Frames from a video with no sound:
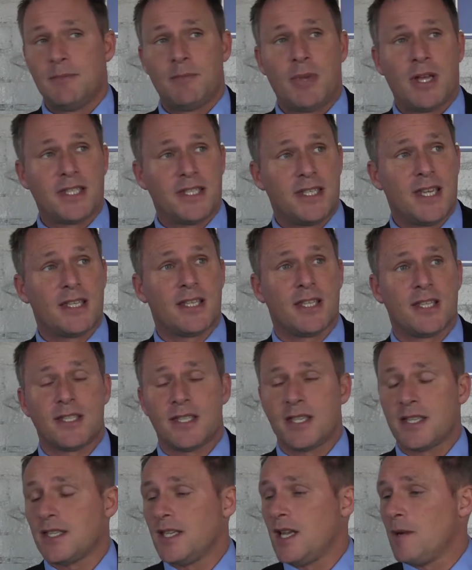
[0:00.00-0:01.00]
But I said
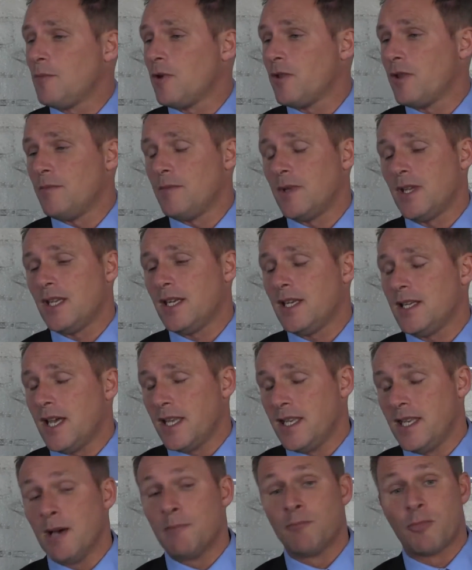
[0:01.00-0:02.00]
there's a number of
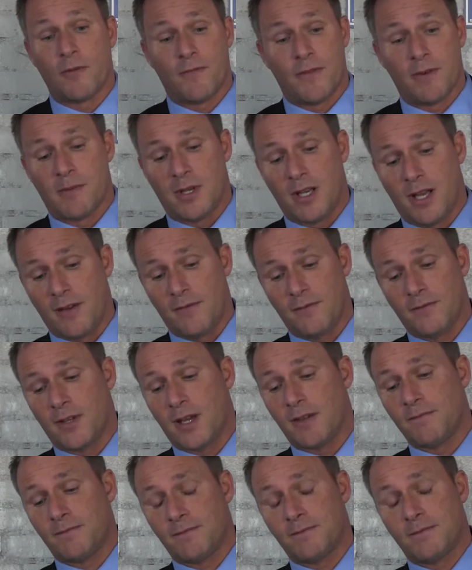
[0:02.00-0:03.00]
them, and
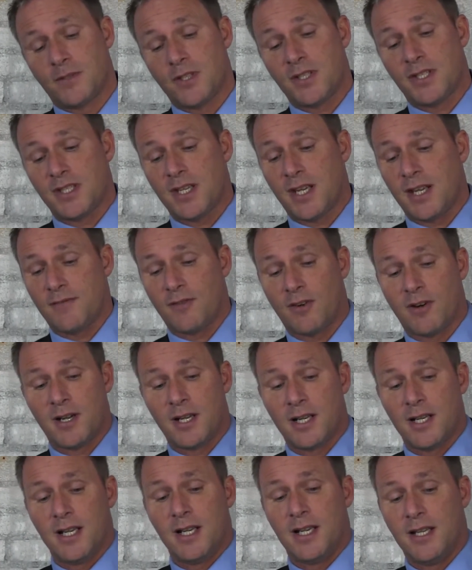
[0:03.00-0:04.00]
I've just said it very
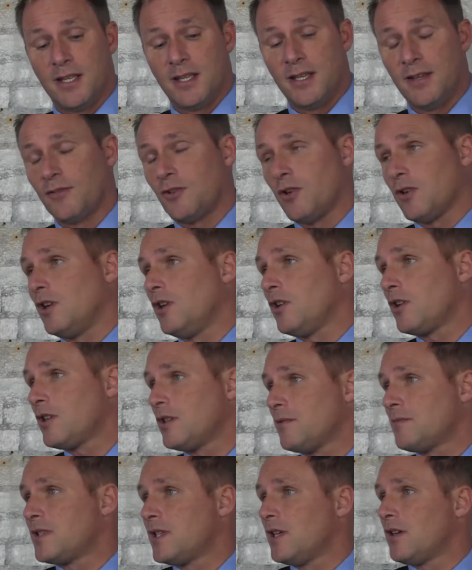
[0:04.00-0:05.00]
clearly, that have got to look
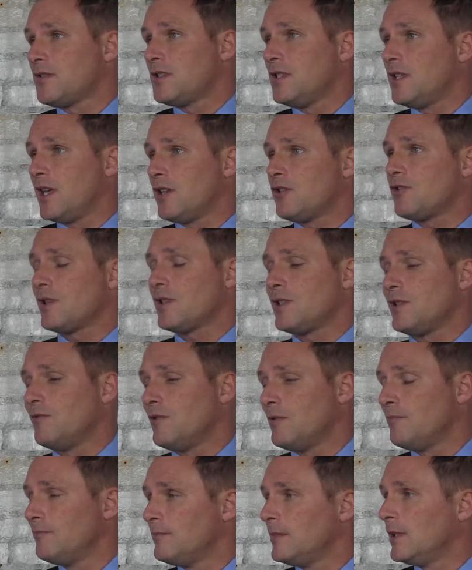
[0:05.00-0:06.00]
at themselves in that dressing
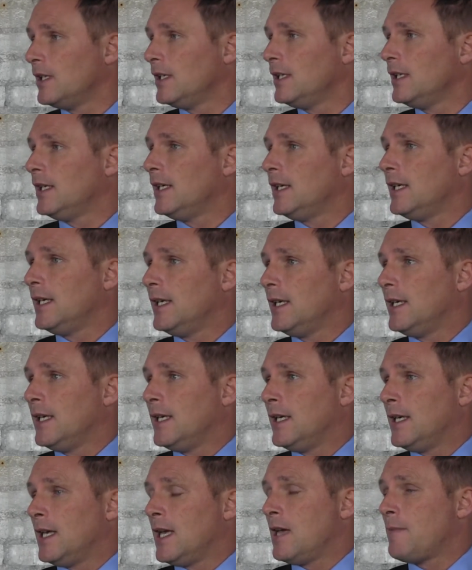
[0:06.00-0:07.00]
room
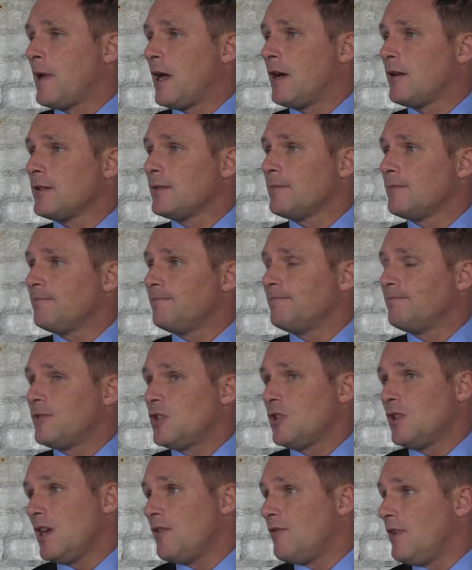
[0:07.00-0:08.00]
about,
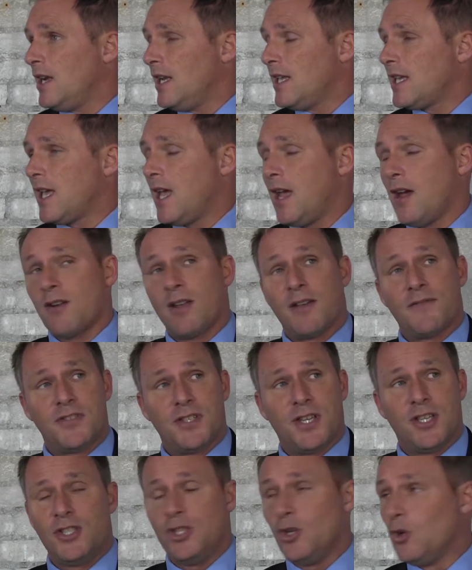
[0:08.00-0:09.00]
do they really care? And I've
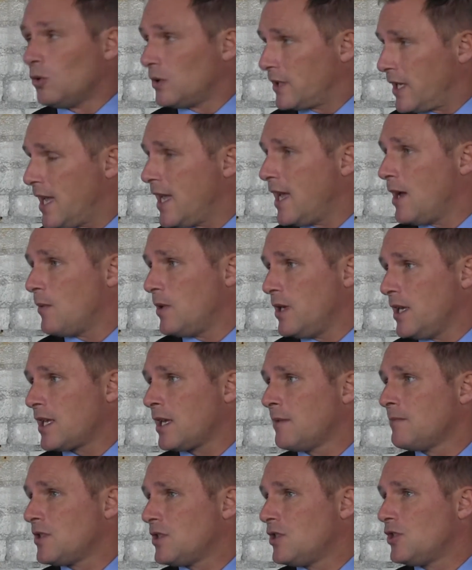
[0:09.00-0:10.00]
said, you'll care when it
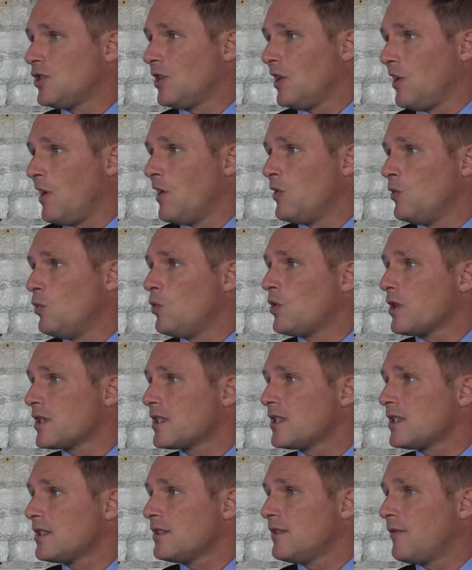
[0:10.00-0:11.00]
comes to July and
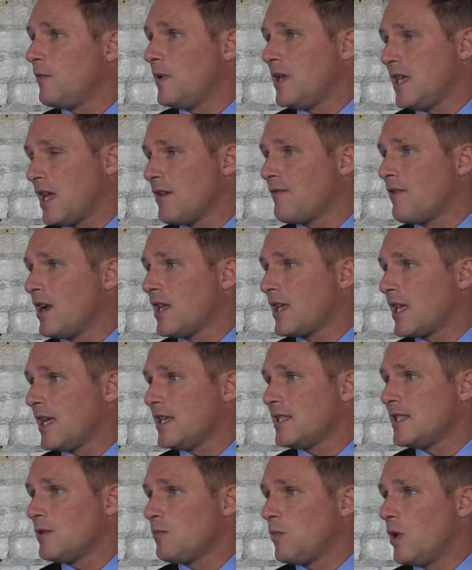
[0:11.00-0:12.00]
August if we get
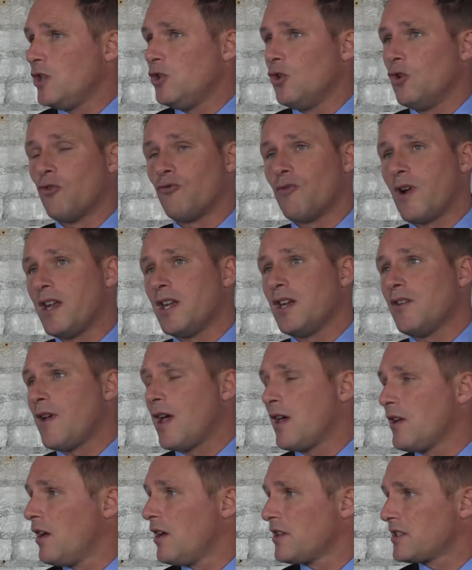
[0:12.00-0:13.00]
relegated, when you're running
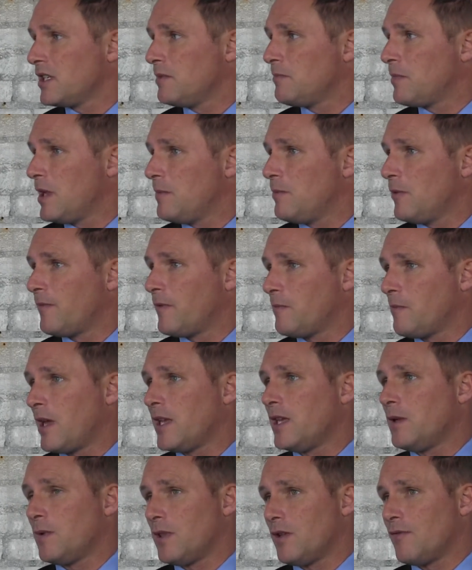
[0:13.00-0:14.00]
around asking people for
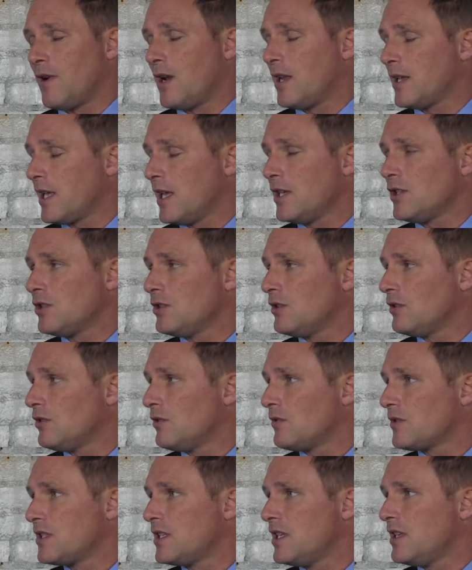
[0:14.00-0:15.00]
money with a relegation on
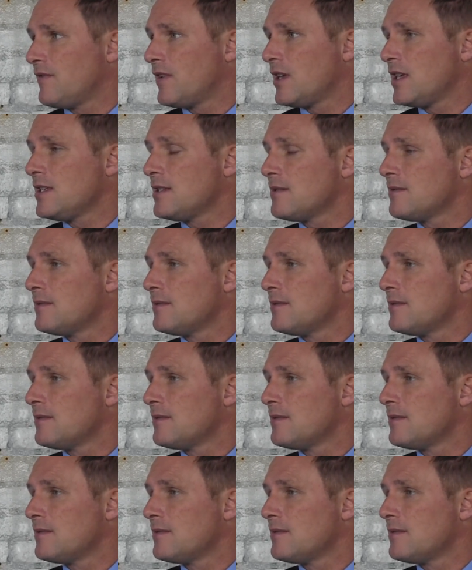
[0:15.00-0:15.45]
your CV.